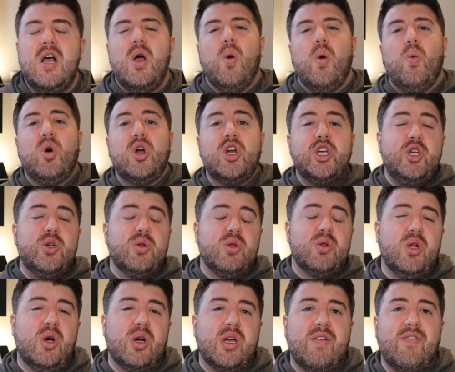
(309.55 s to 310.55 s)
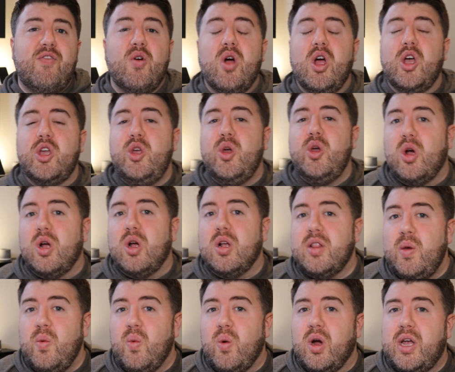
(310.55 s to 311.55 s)
What are you looking for? Are you
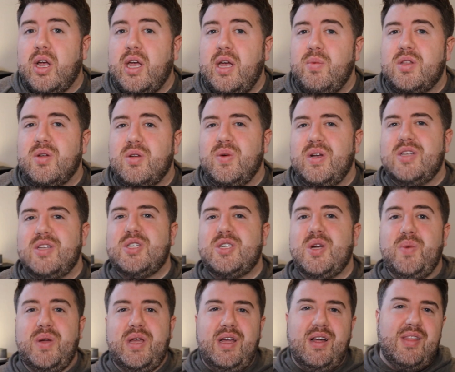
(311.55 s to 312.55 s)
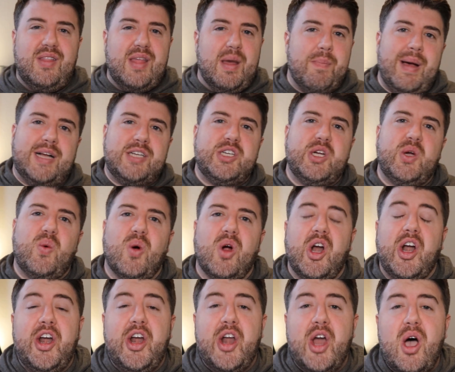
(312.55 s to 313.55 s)
currently working with a realtor? And when you hear that magic
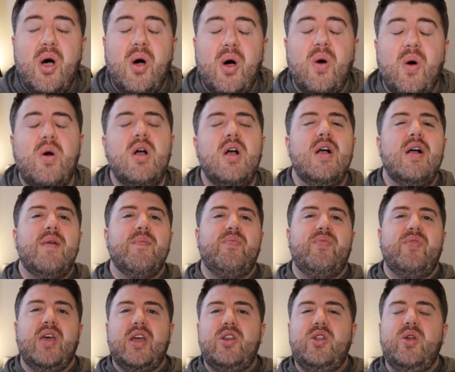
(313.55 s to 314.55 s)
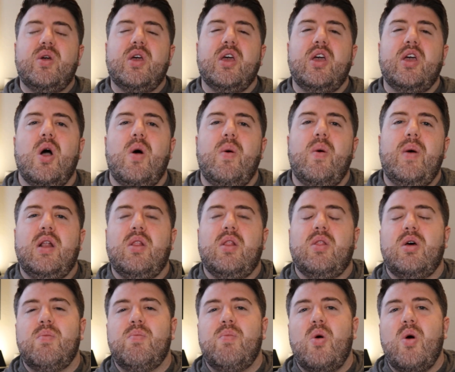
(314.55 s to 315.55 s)
word, no, then you can go in a
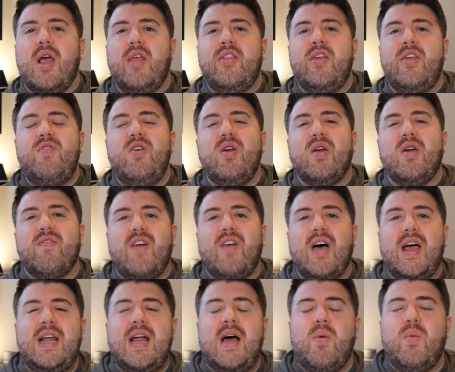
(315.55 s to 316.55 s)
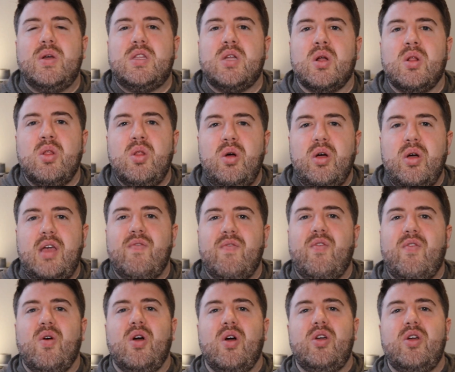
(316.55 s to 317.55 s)
little more. And then if you can find out what they're looking
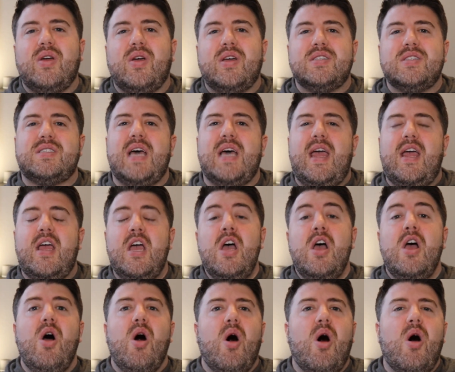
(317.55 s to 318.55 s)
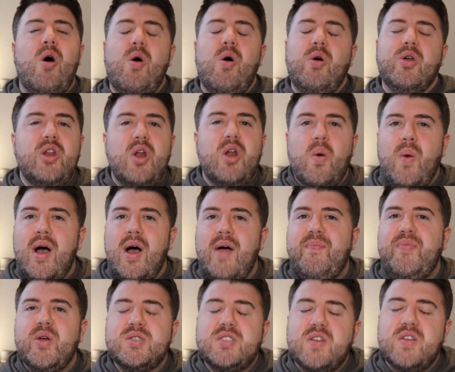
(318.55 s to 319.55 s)
for, you can say, oh, you know what?
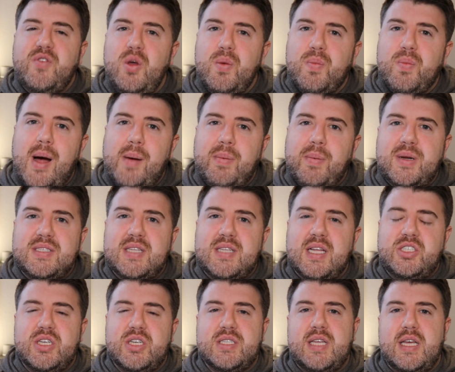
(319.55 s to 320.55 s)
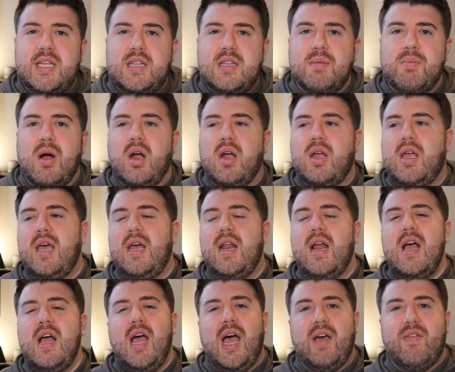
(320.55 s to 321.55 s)
There was a few properties that just hit the market.
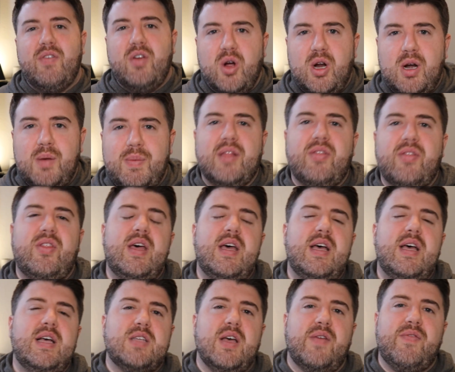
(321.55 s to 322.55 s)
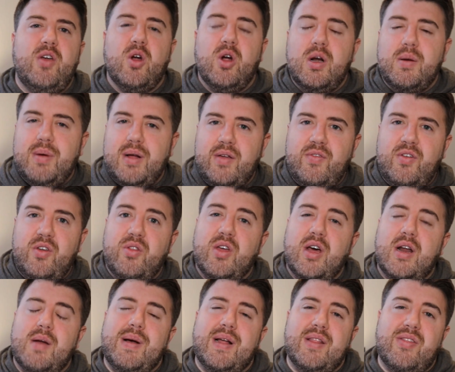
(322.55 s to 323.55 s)
Have you heard about this? Have you
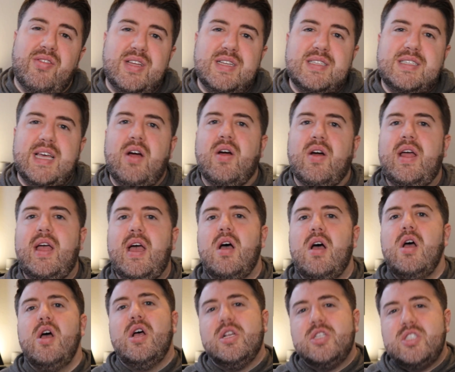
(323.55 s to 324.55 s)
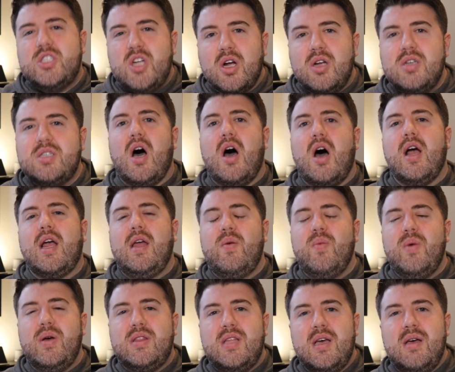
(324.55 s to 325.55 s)
thought about this area? Start talking
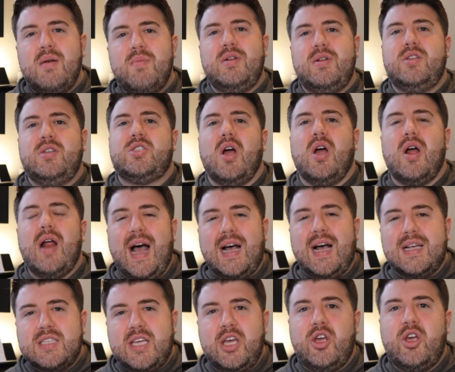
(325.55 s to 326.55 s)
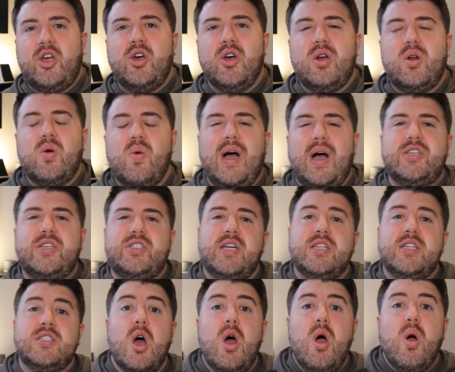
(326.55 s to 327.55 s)
with them, start asking good
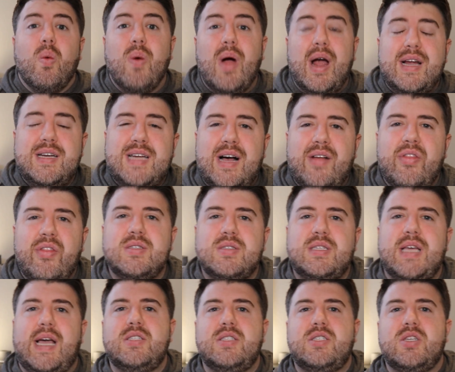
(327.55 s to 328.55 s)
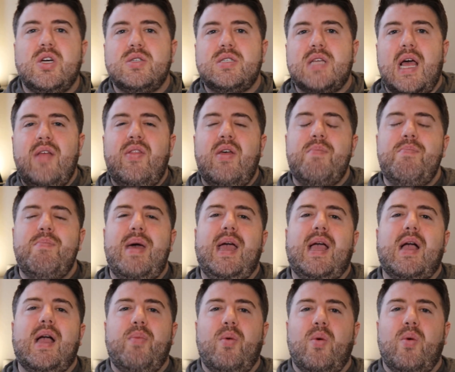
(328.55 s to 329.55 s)
questions, write down those answers, and then
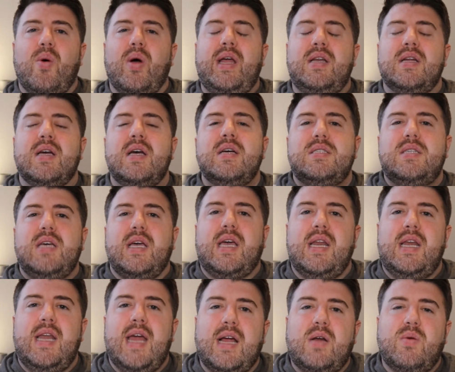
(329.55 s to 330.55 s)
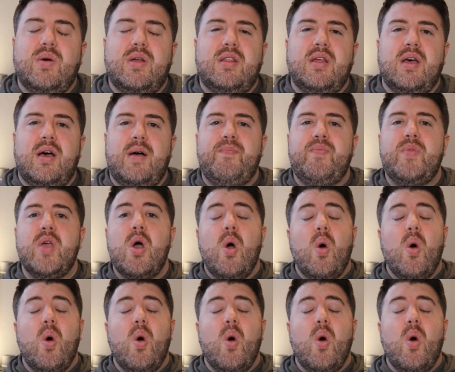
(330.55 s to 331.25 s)
make a point to connect with them.